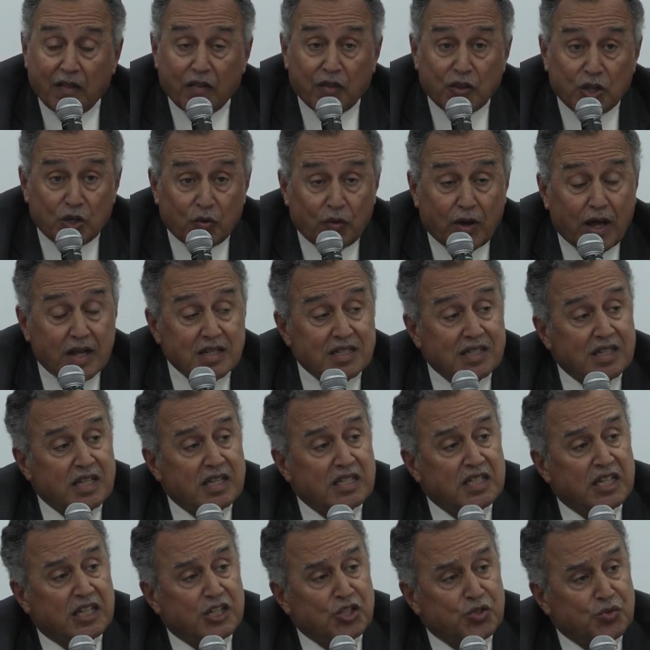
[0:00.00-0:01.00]
The U.S.
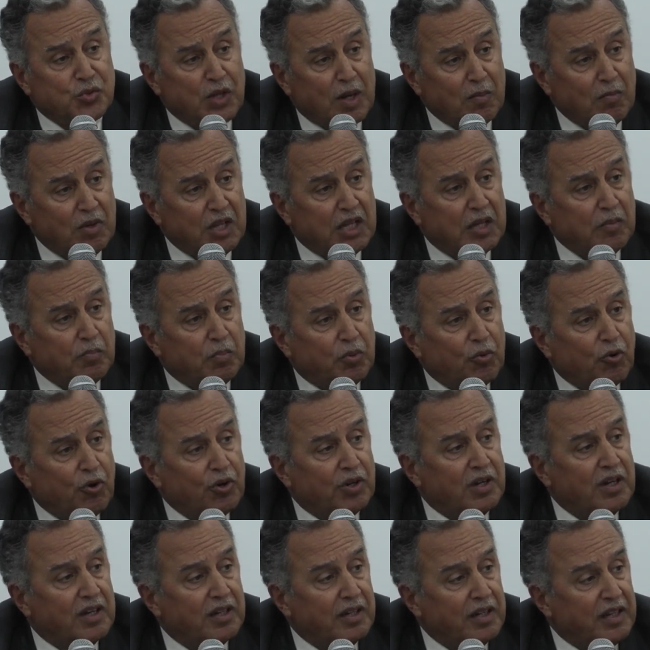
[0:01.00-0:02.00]
is extremely
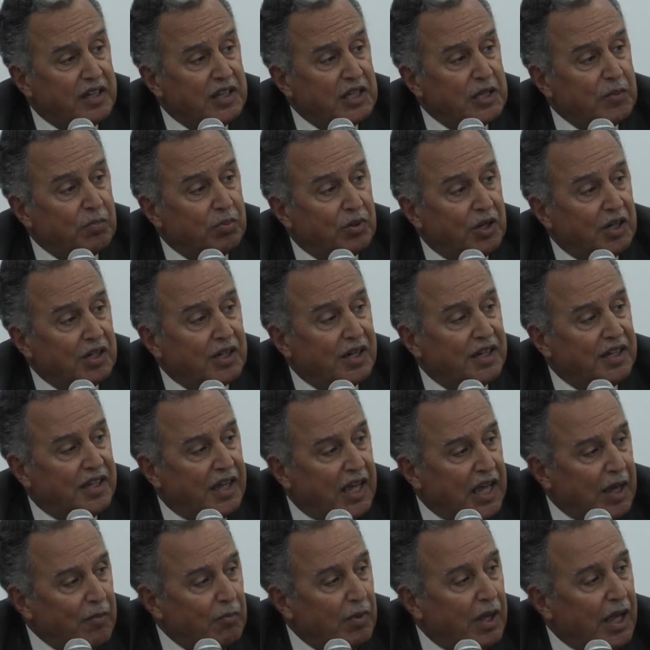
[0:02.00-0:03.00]
important in the political
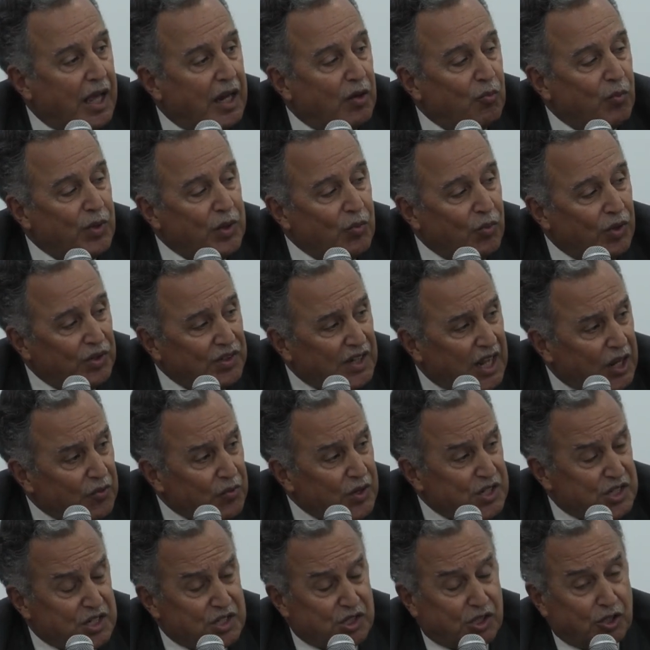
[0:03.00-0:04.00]
game, and we will not
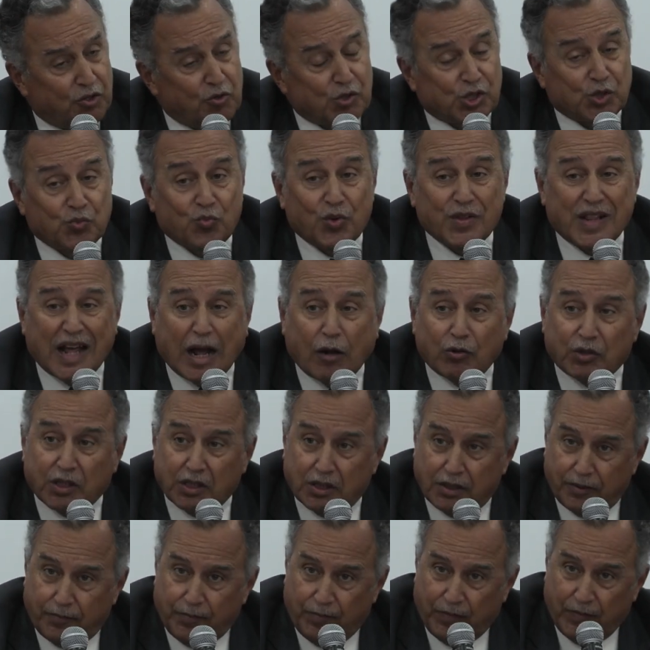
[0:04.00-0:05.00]
reach a solution without
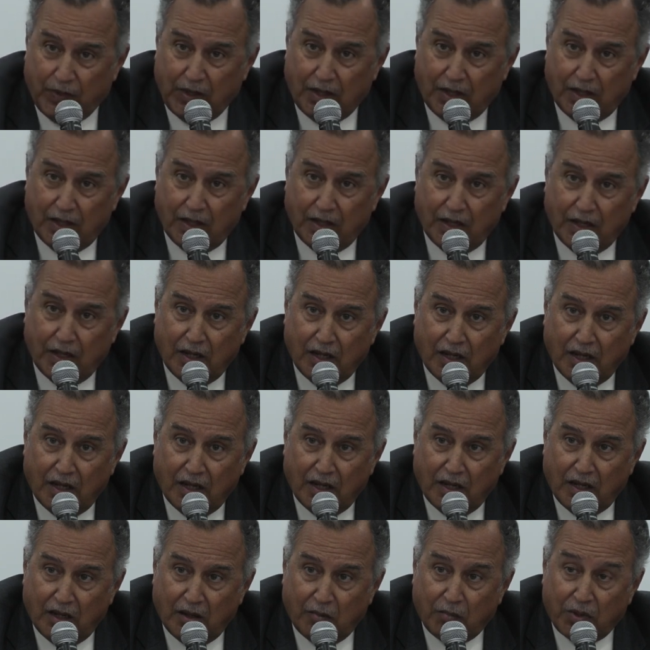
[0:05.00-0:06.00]
it.
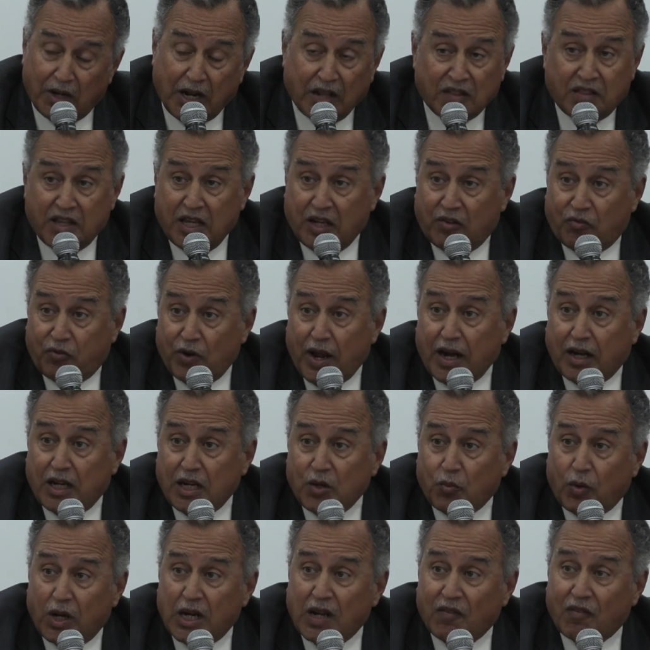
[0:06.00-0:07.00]
But I think,
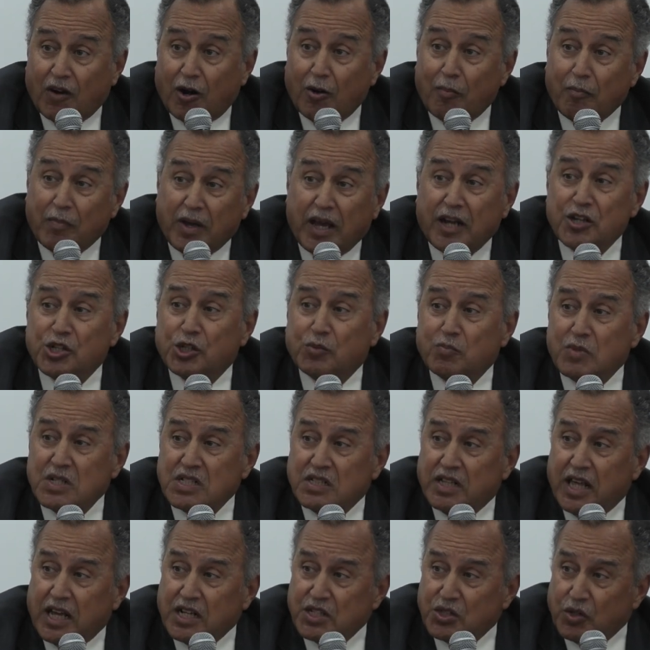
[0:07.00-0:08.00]
frankly, one of our major
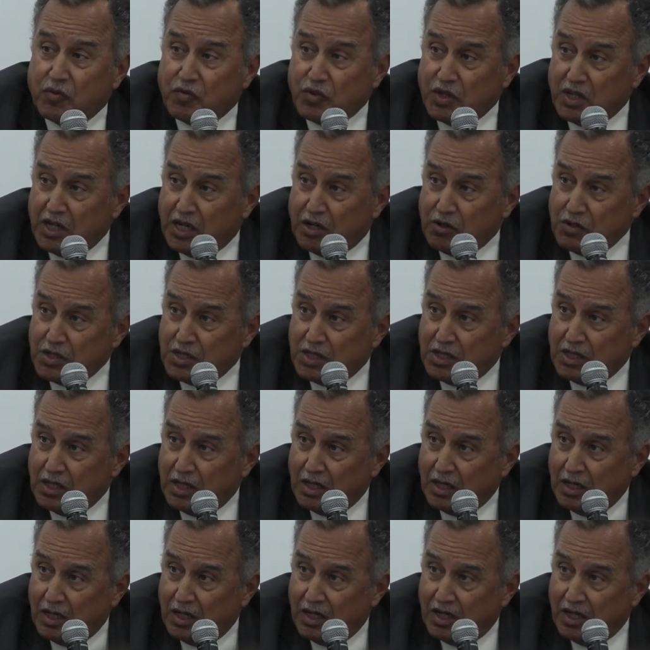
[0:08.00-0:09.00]
mistakes over the years
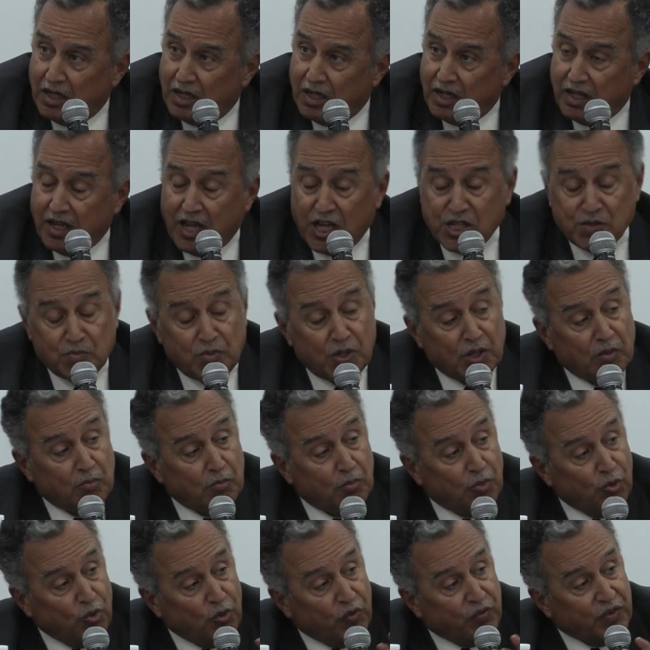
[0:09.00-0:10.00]
has been
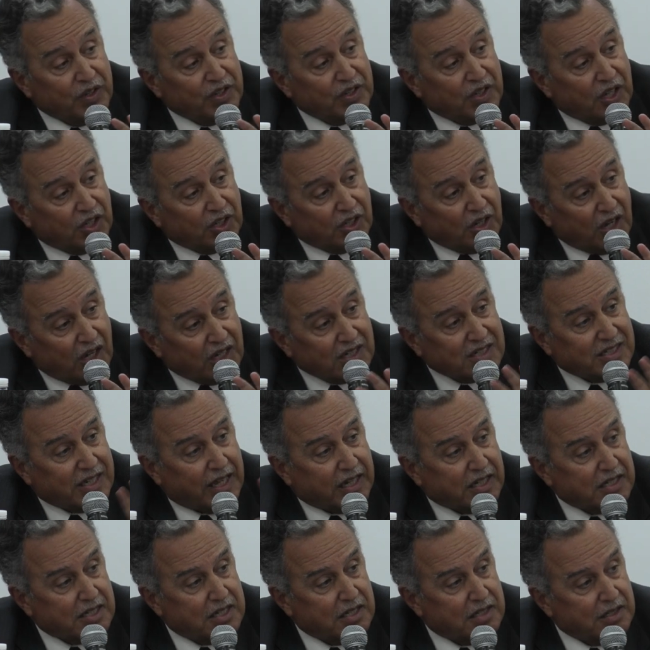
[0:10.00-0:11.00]
moving the
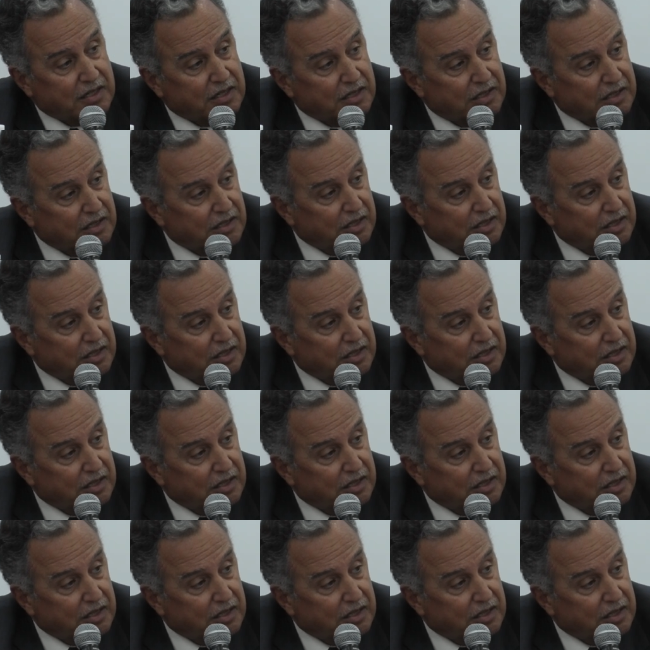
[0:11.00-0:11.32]
context